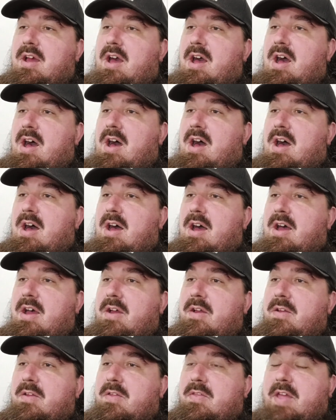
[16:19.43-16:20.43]

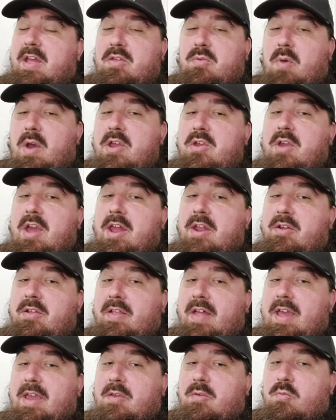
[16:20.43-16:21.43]
That's why you gotta
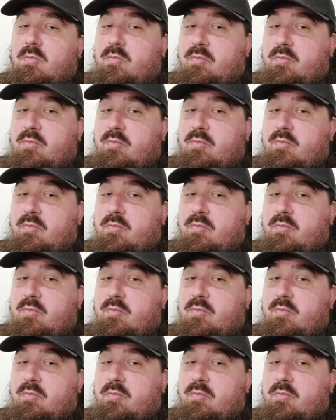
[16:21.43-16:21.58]
like